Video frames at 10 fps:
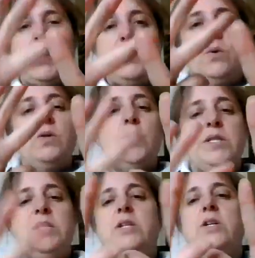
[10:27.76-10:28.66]
21,
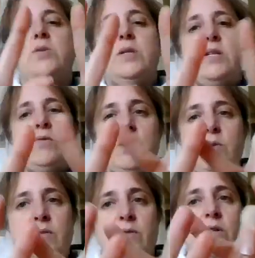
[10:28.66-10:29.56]
22, 23,
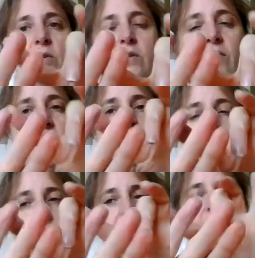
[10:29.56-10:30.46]
24, 25,
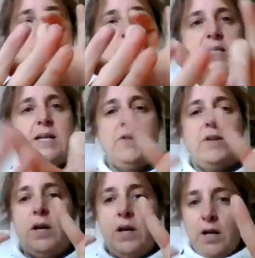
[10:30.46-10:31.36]
26,
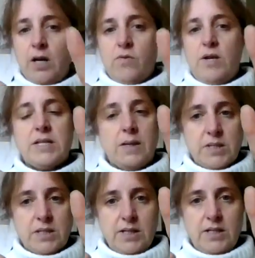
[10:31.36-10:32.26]
27. 3
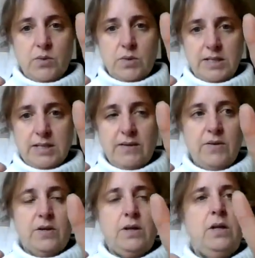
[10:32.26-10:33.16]
times 9 is
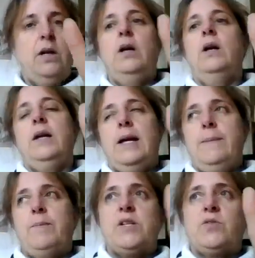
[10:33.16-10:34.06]
27.
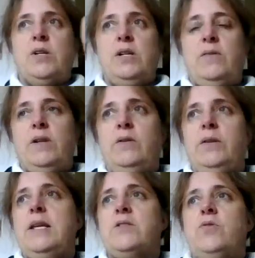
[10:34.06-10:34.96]
Okay, let's try another
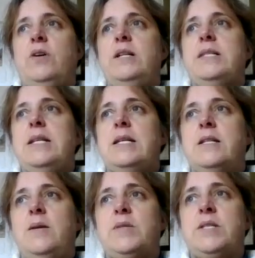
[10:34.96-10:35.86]
one. Let's try 6
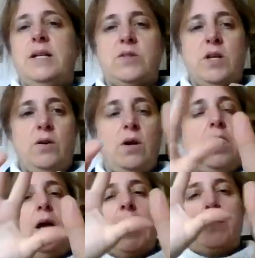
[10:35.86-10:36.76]
times 9. So
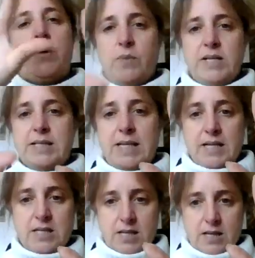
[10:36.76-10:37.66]
I put my
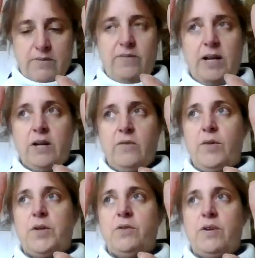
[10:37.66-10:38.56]
sixth finger
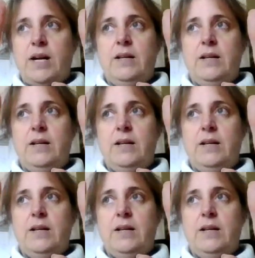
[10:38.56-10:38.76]
from the